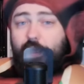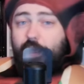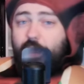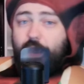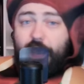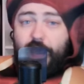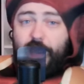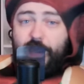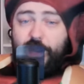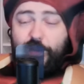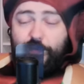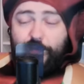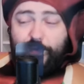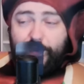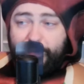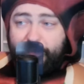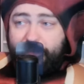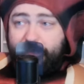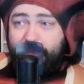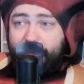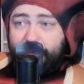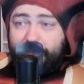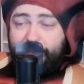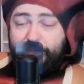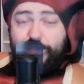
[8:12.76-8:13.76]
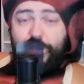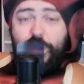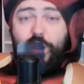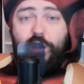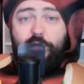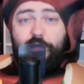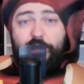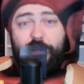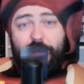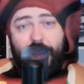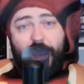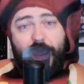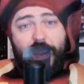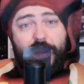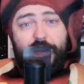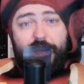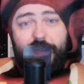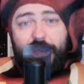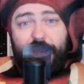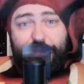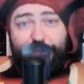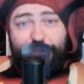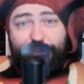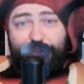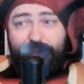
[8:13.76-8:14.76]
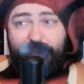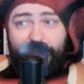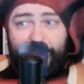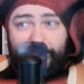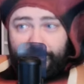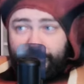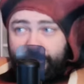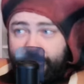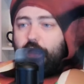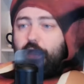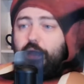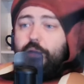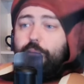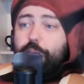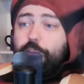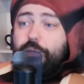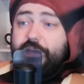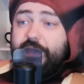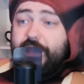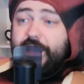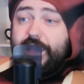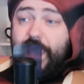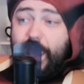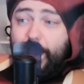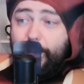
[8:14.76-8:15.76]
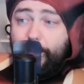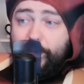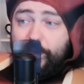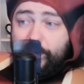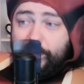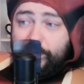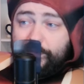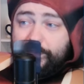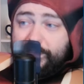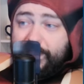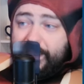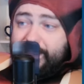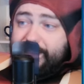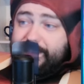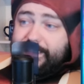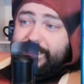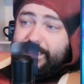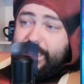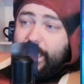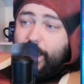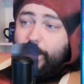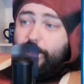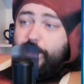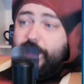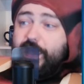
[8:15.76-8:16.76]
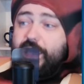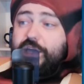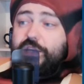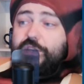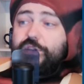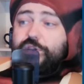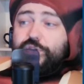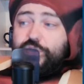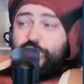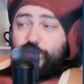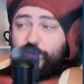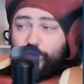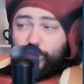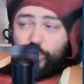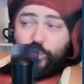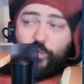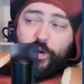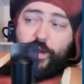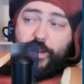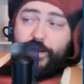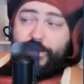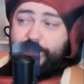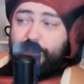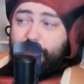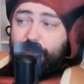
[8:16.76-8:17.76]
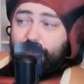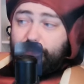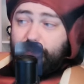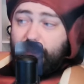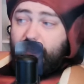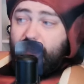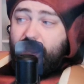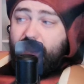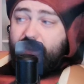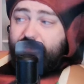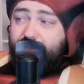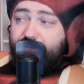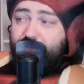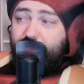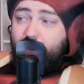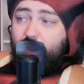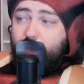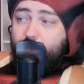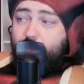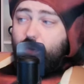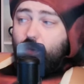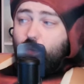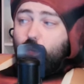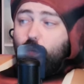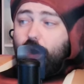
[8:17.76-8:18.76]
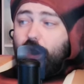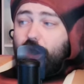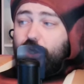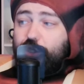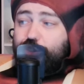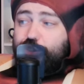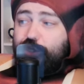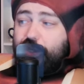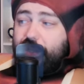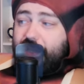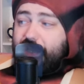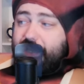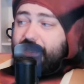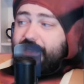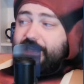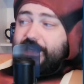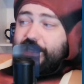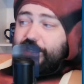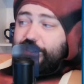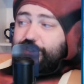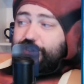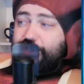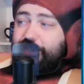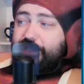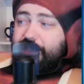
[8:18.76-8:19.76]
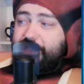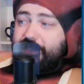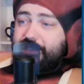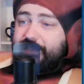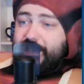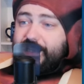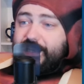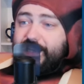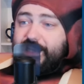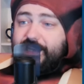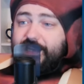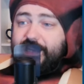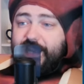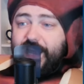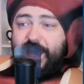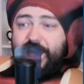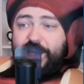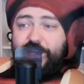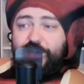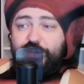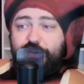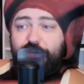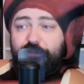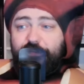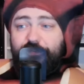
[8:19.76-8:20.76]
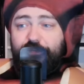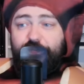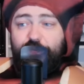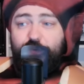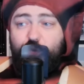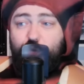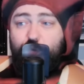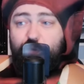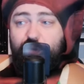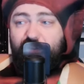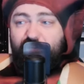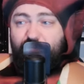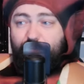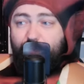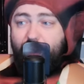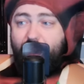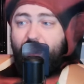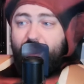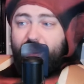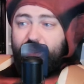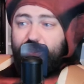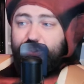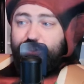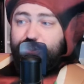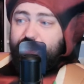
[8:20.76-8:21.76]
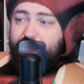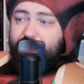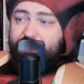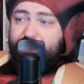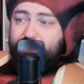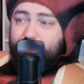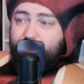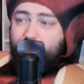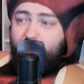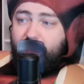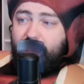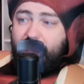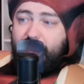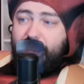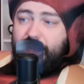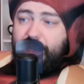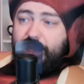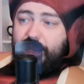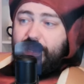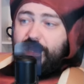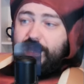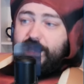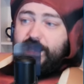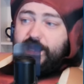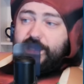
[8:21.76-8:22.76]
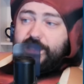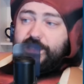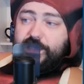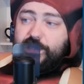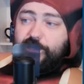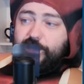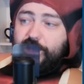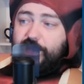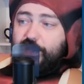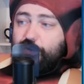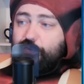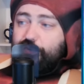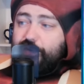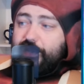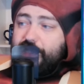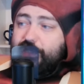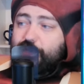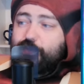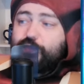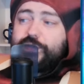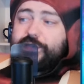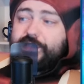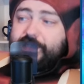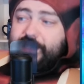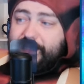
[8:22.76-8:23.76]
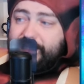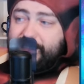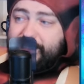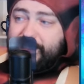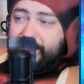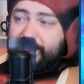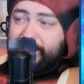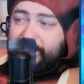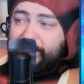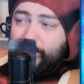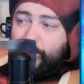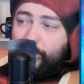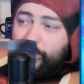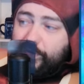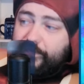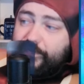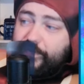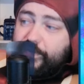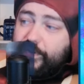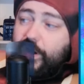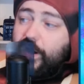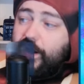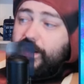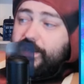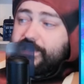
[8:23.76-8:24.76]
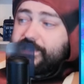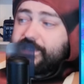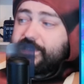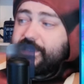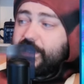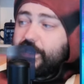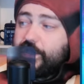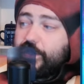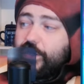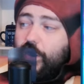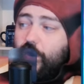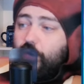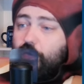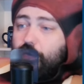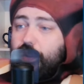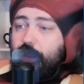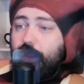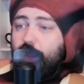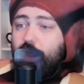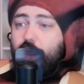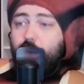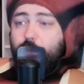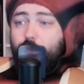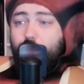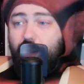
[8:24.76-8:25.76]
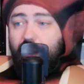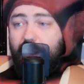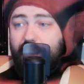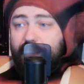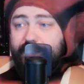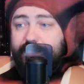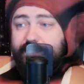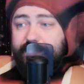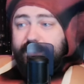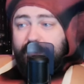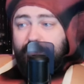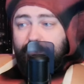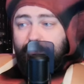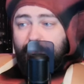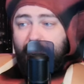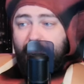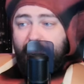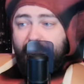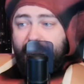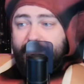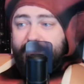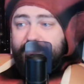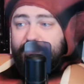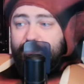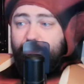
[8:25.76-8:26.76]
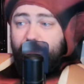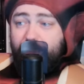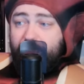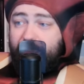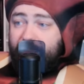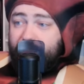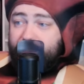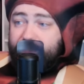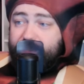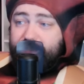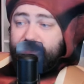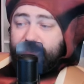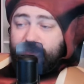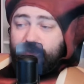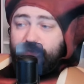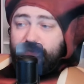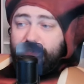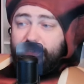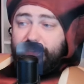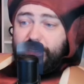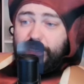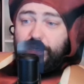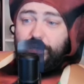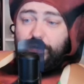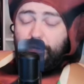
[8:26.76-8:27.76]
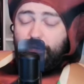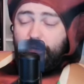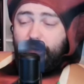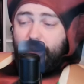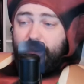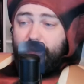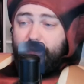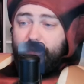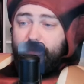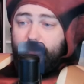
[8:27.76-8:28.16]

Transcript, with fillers: Anyways, sorry, ADHD. But the chemicals can seep into the water supply from washing dishes and can enter food if packaging is made to be grease resistant or if the non-stick coating on pots and pans begins to deteriorate.